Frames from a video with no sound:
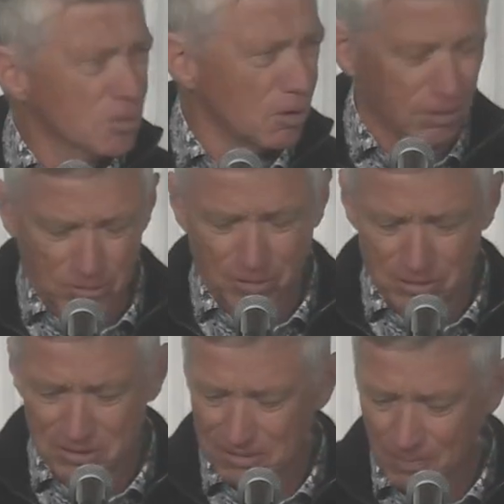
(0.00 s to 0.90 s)

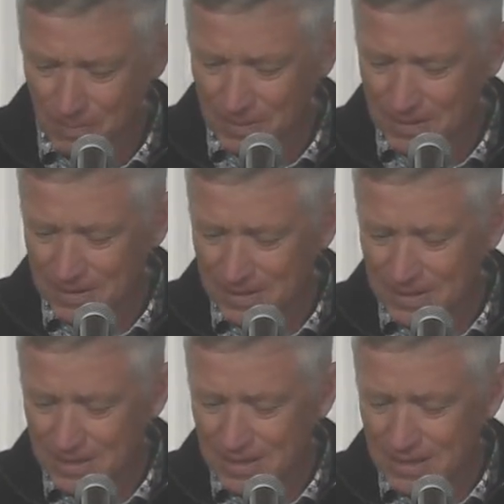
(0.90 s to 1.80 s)
doctorates?
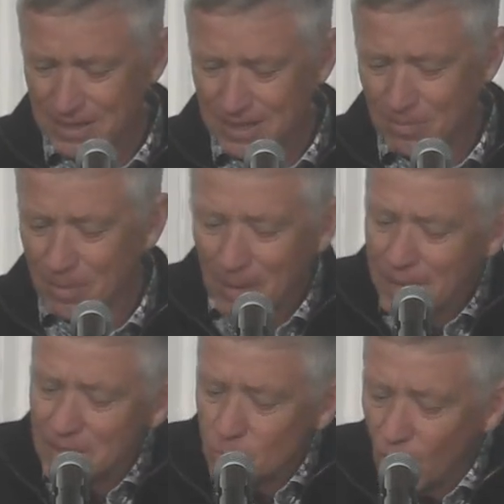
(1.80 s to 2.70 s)
But
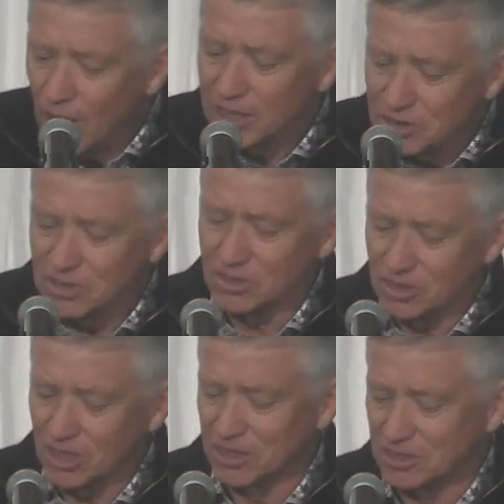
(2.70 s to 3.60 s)
maybe wise isn't
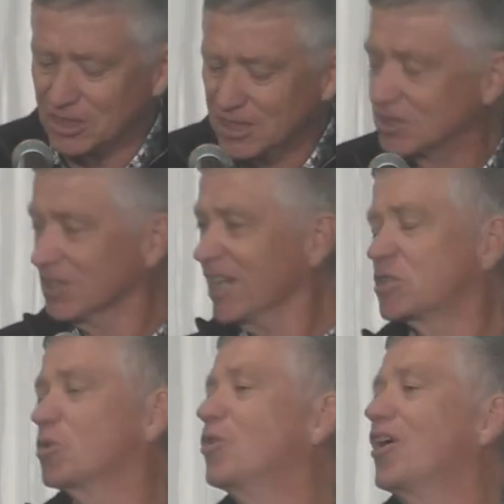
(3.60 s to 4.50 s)
just
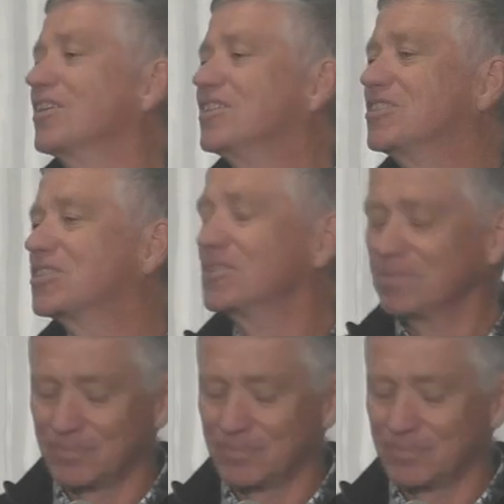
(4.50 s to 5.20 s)
intellectual knowledge.